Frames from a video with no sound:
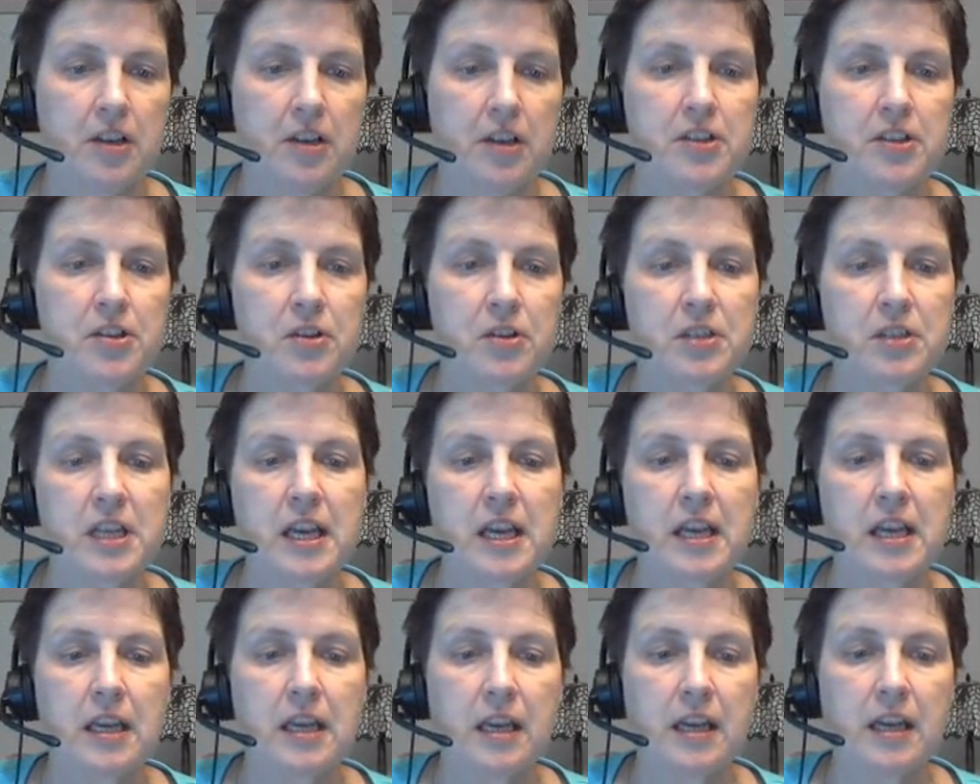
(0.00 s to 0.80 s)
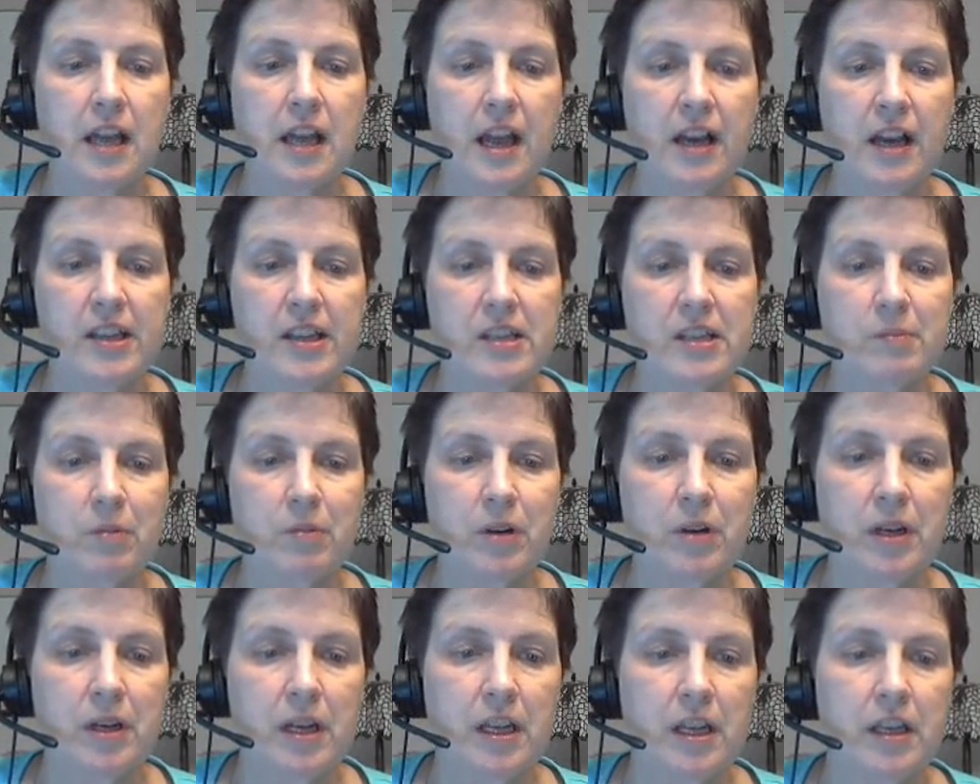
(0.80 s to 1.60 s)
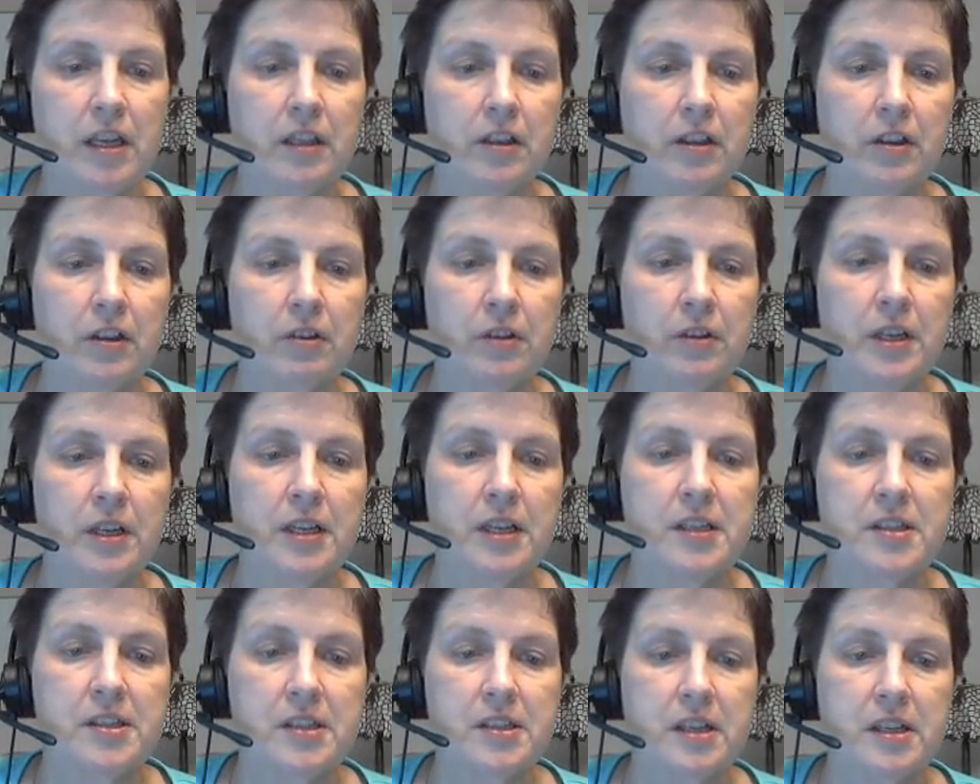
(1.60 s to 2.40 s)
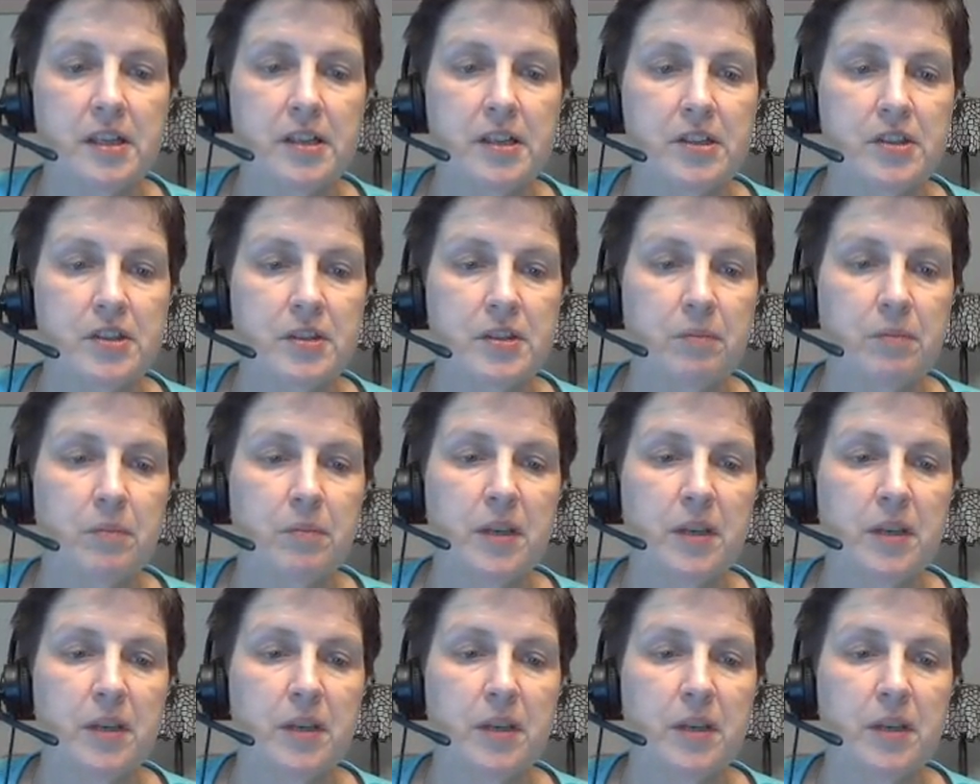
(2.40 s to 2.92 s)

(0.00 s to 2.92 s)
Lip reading: So taking aspirin increases